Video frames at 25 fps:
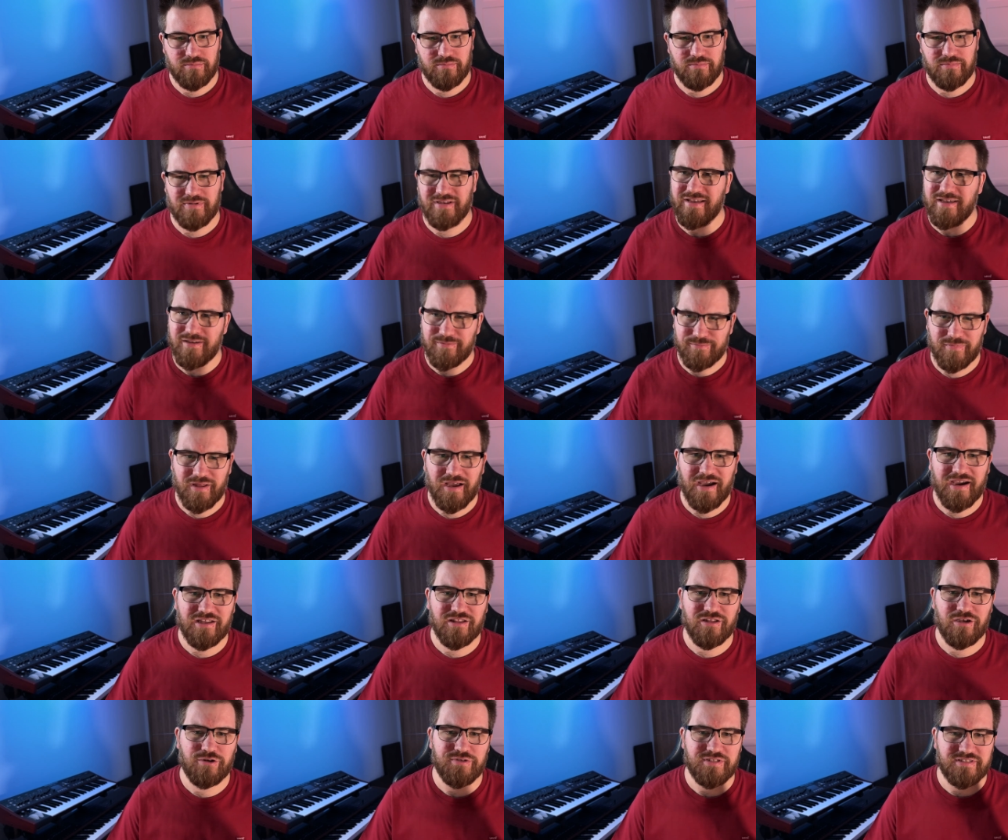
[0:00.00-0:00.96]
Yeah, I
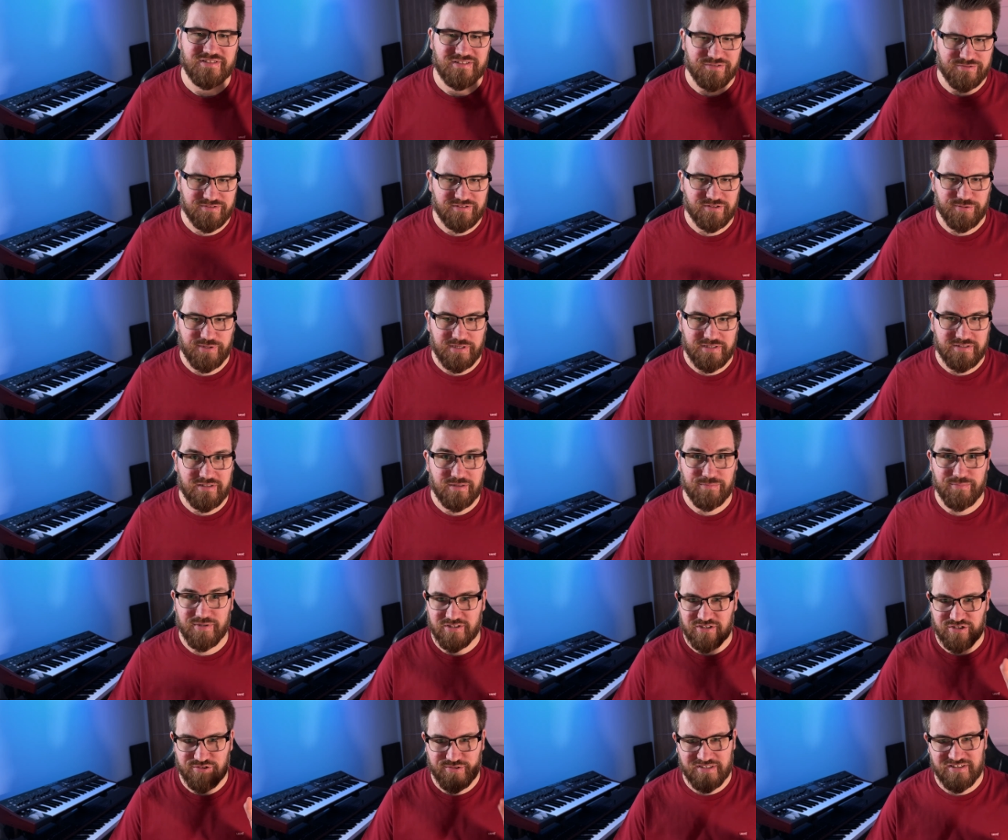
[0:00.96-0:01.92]
know it sounds crazy,
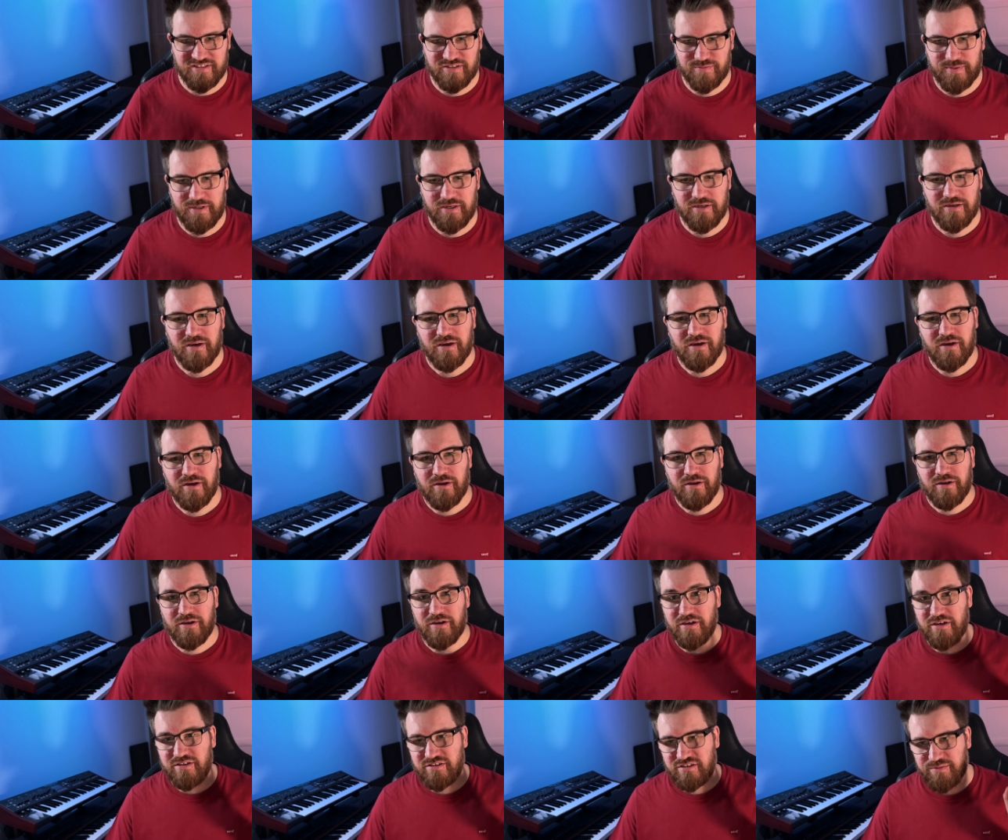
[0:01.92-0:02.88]
but trust me,
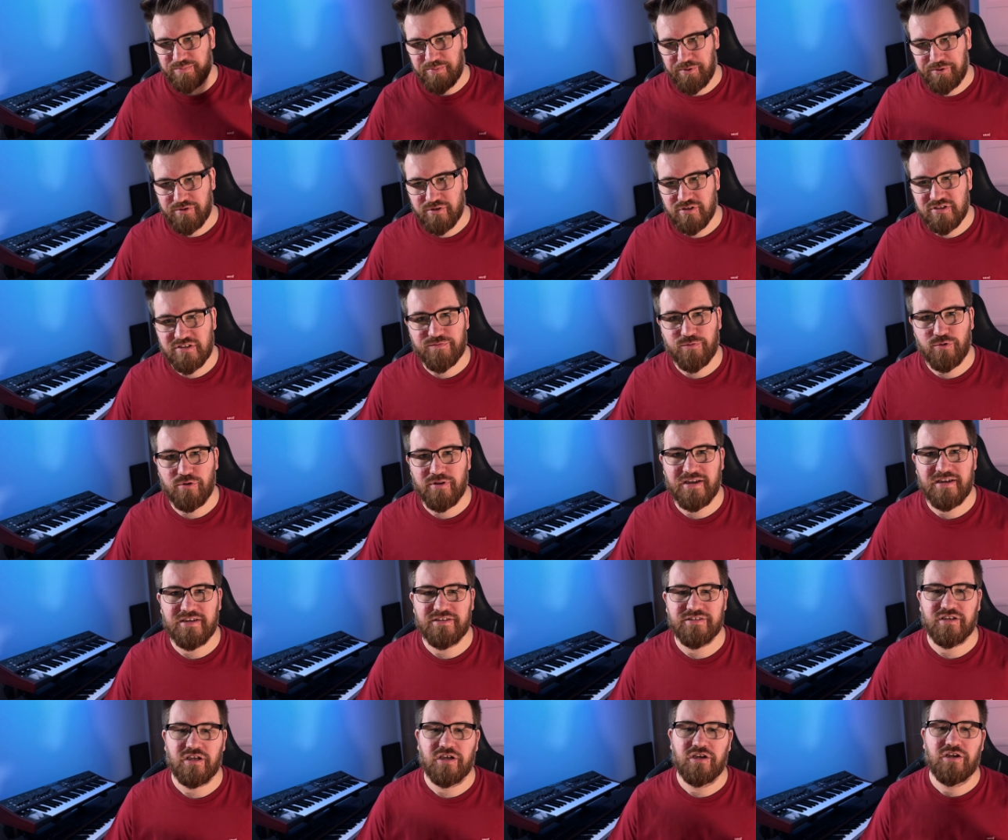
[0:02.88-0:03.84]
it's super useful
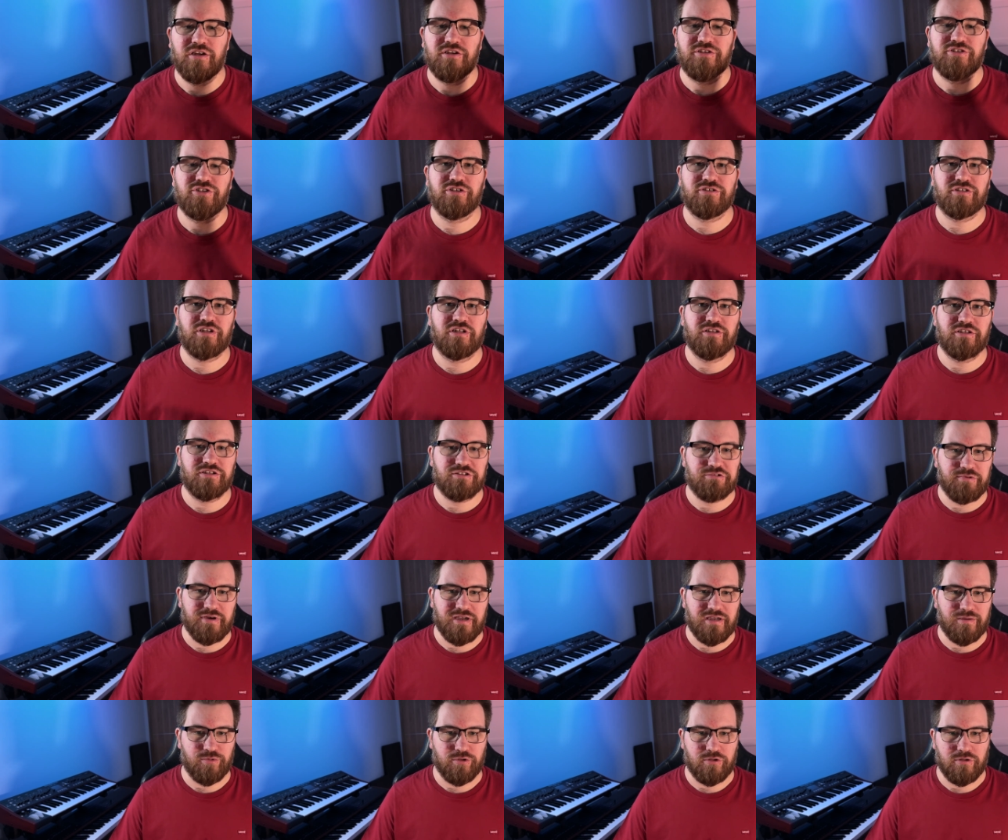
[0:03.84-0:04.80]
and totally
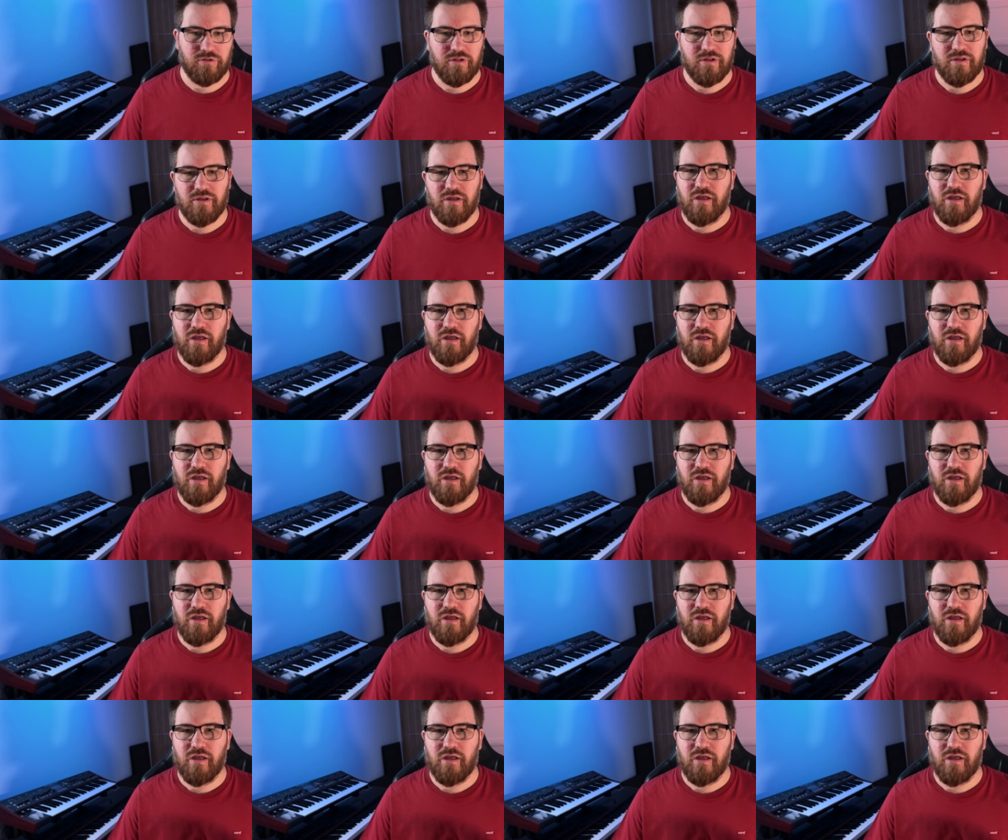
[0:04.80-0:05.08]
doable.